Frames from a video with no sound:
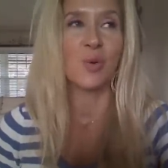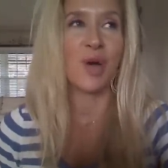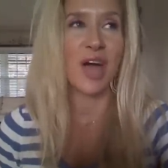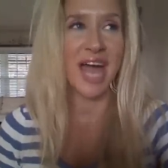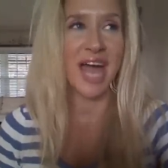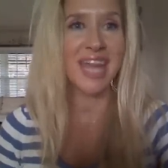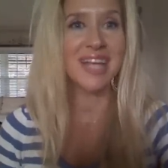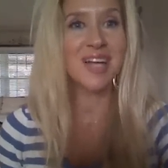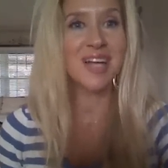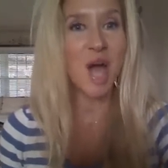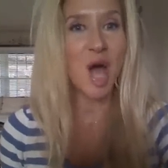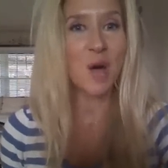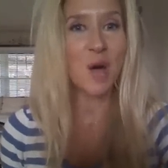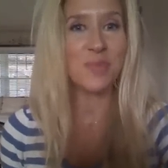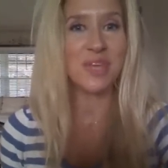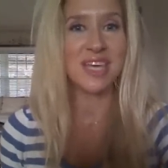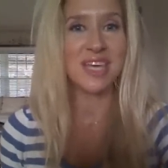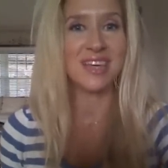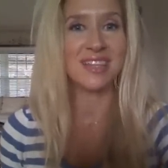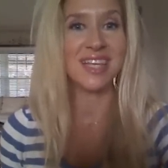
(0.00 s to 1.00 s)
Well, I had a
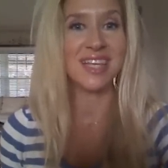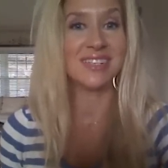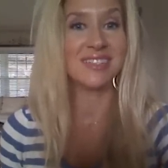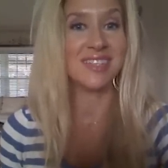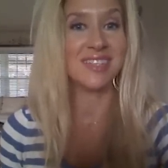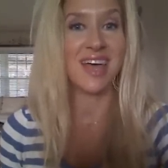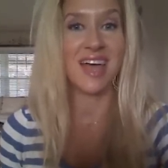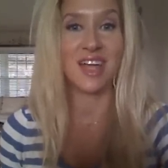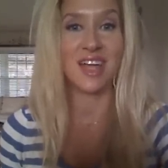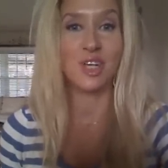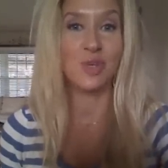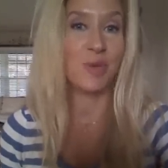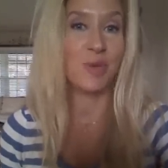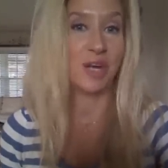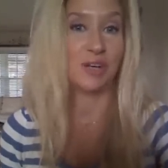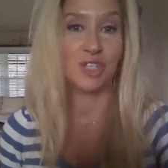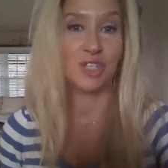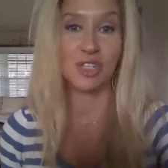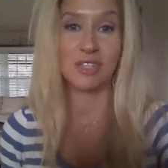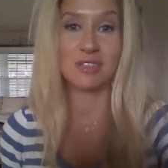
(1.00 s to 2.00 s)
comment that said, you
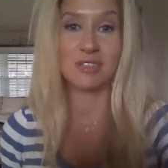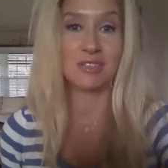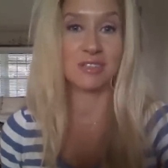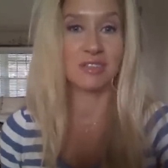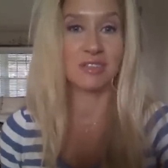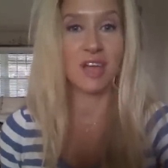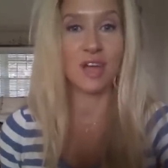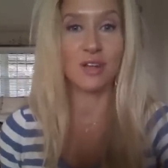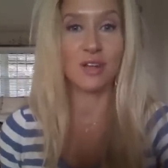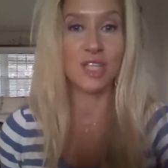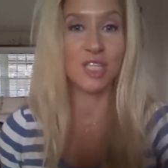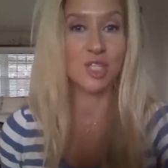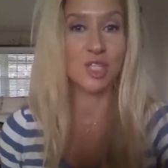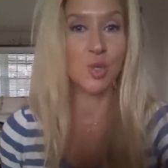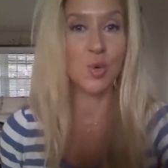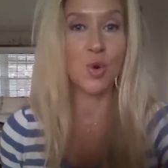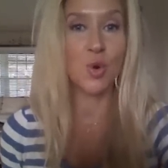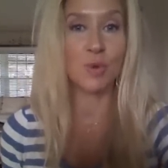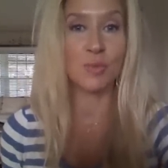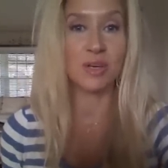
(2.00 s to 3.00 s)
better just go to the
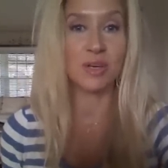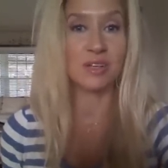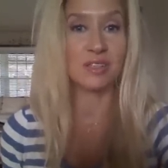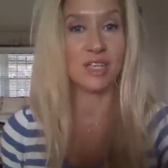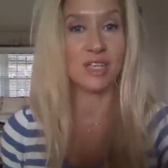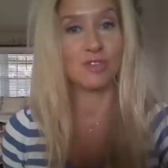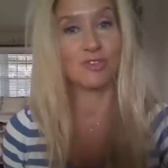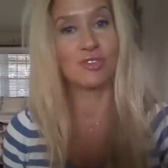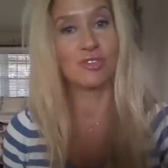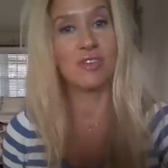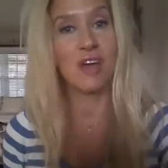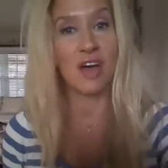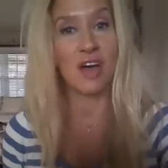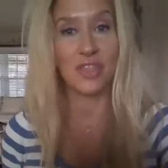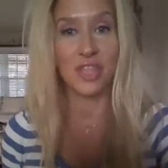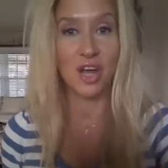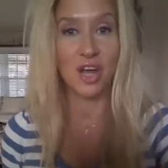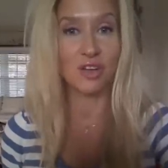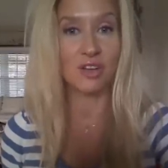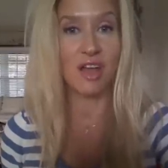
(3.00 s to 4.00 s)
store because there's
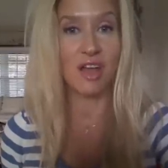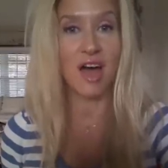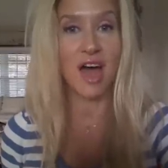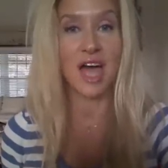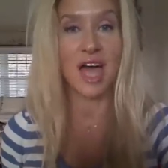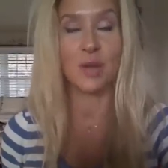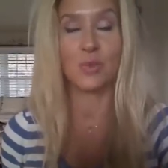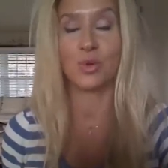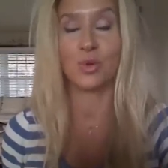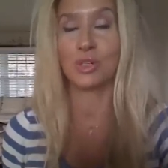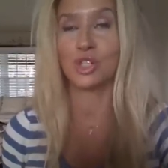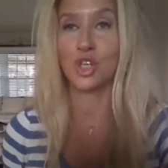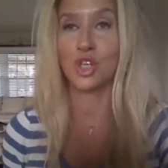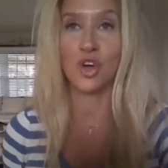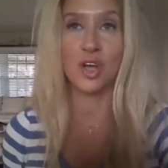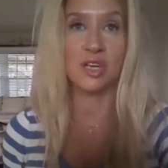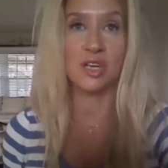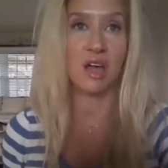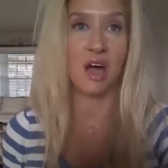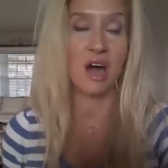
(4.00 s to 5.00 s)
nothing online. Well,
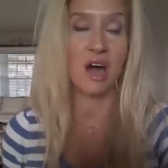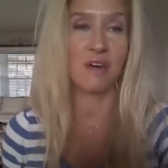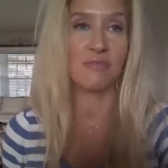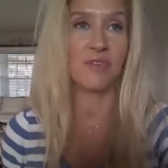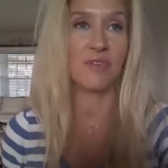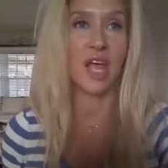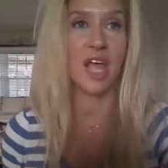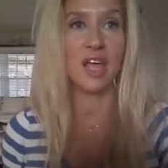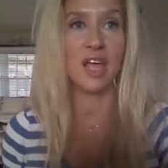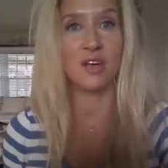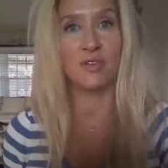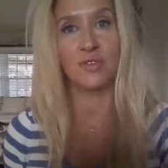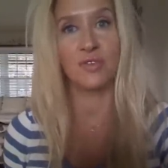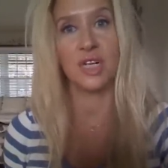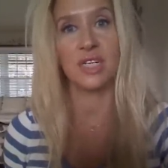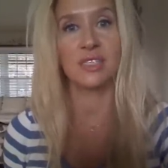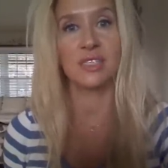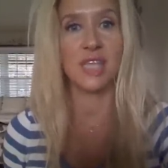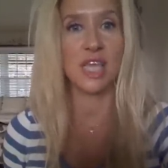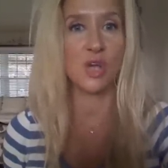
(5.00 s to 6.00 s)
sure enough,
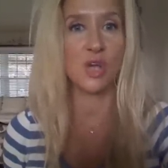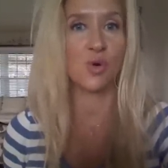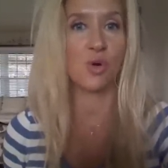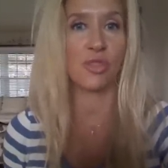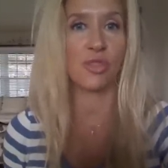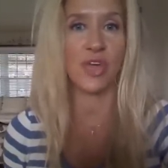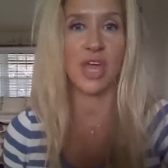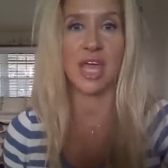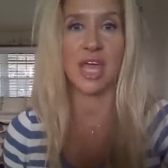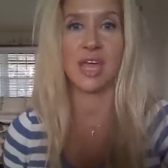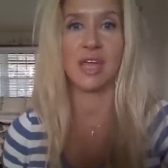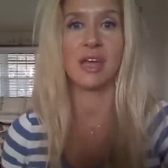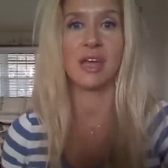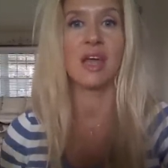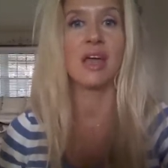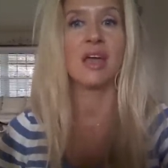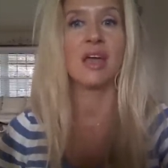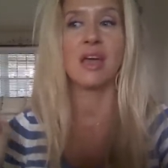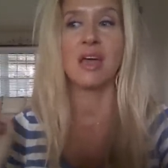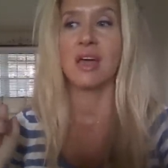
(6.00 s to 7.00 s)
every single
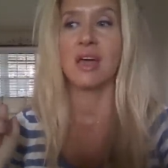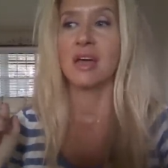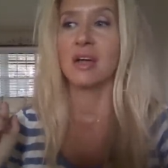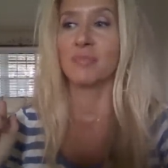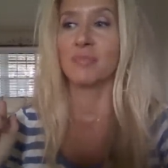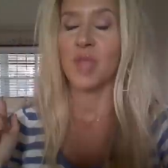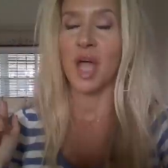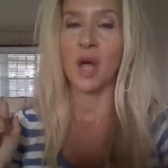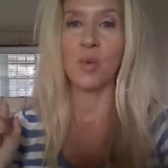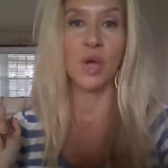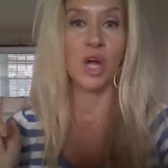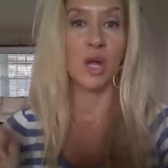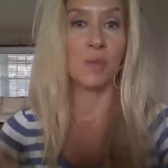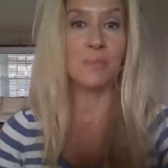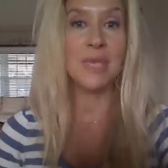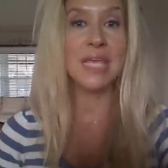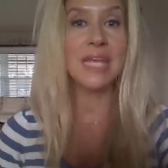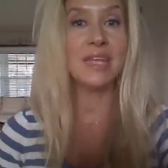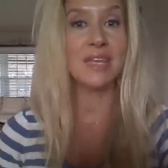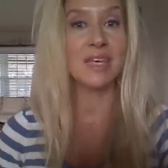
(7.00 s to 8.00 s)
thing. I wear a
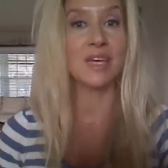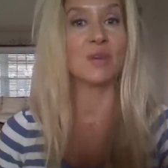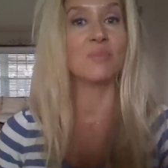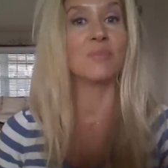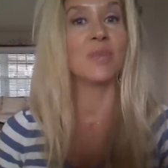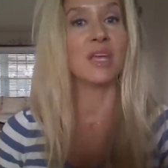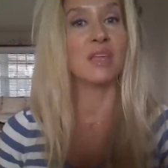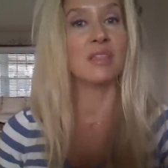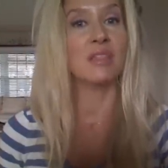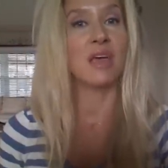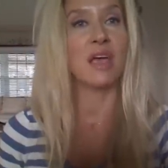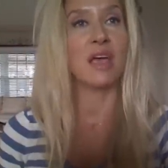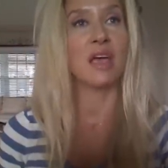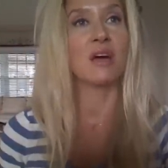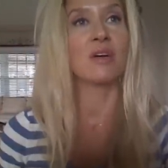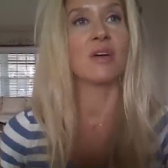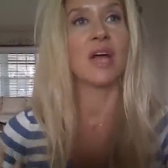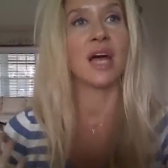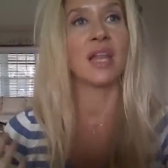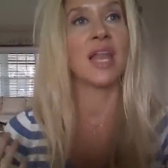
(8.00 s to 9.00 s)
medium in
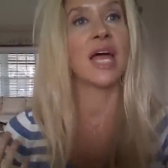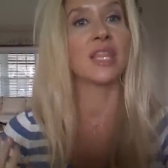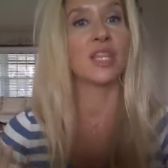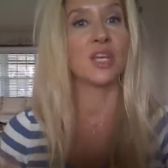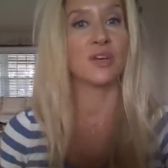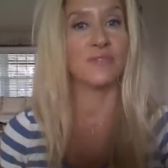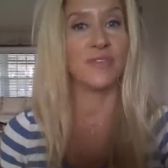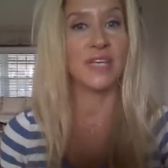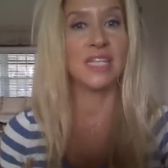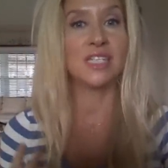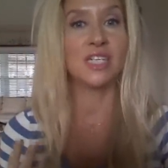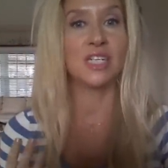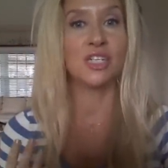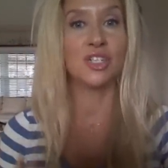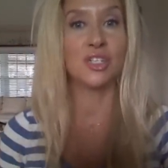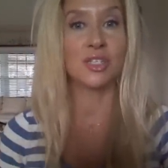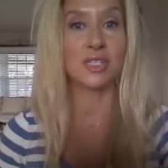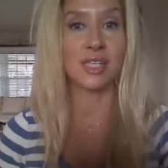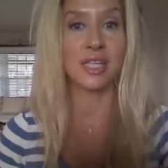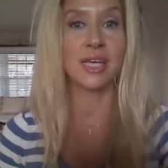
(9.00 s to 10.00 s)
there. I like their
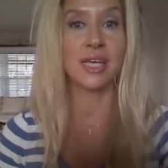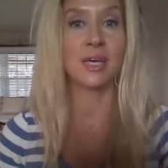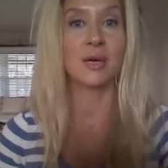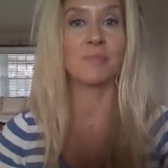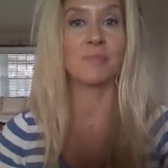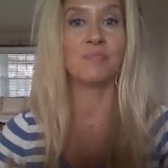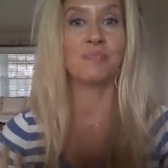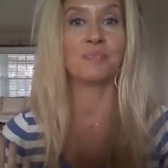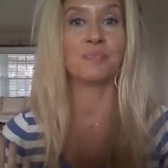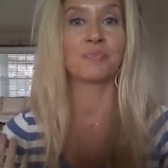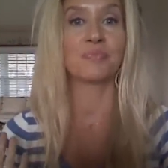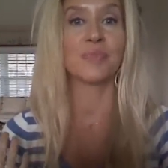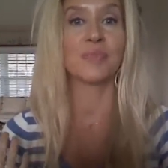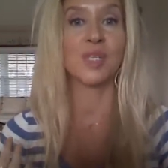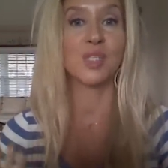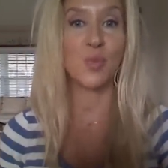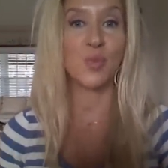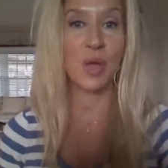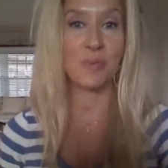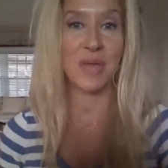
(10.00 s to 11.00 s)
vintage slim
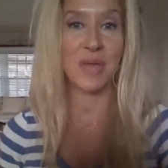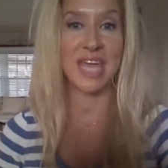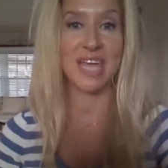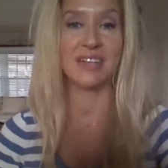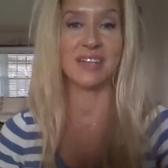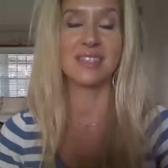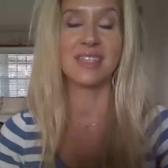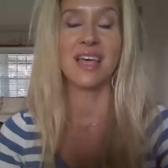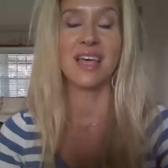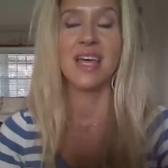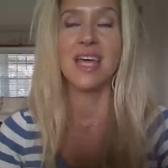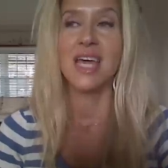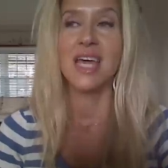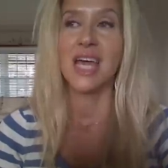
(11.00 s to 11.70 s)
sweatpants.